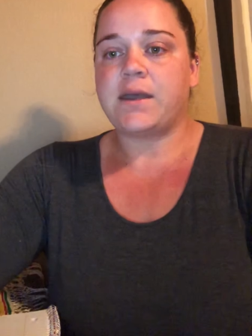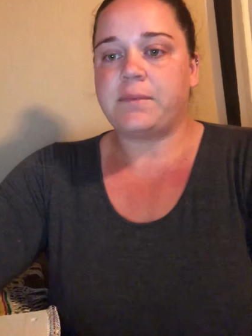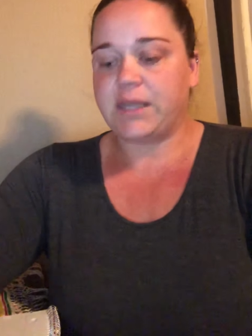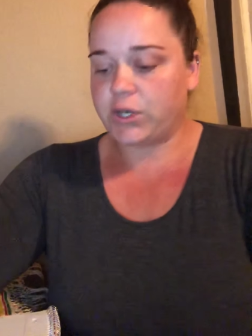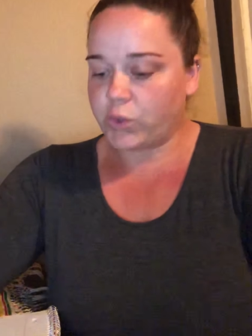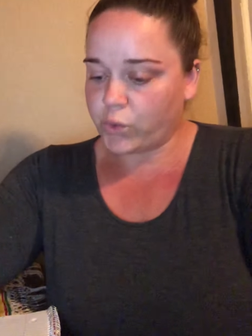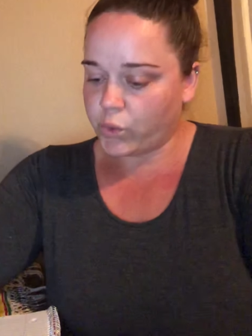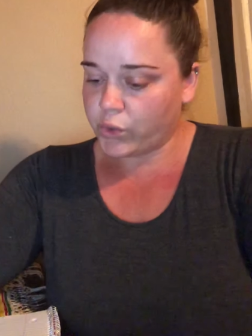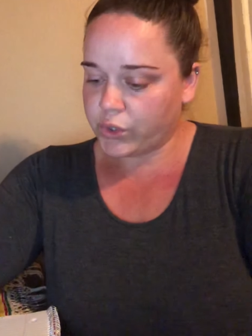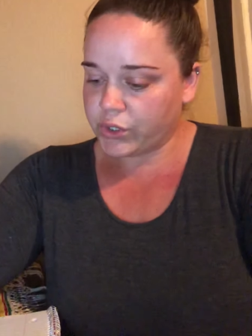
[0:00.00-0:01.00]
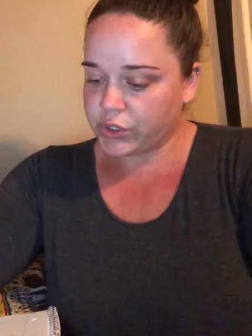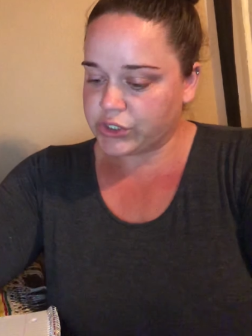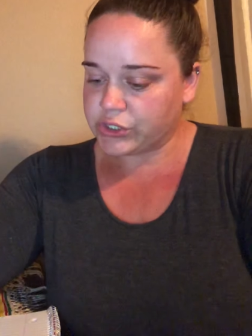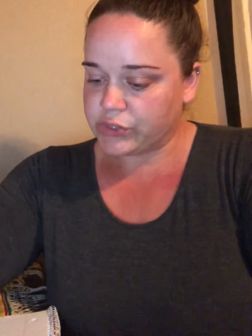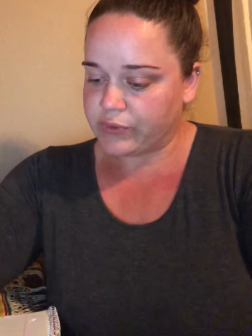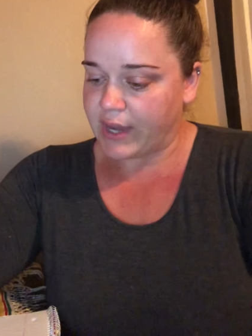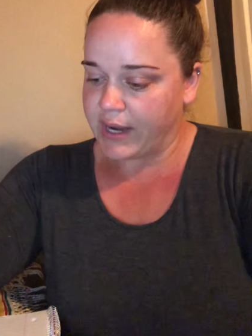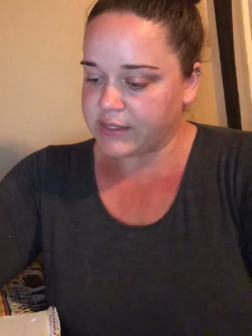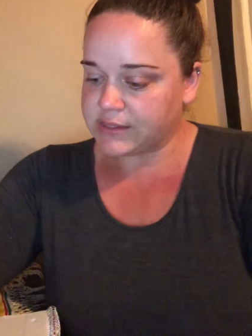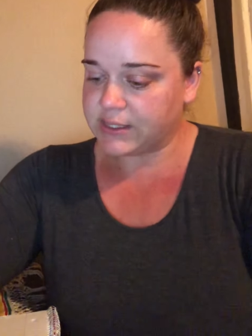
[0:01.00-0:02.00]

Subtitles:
In order to do that,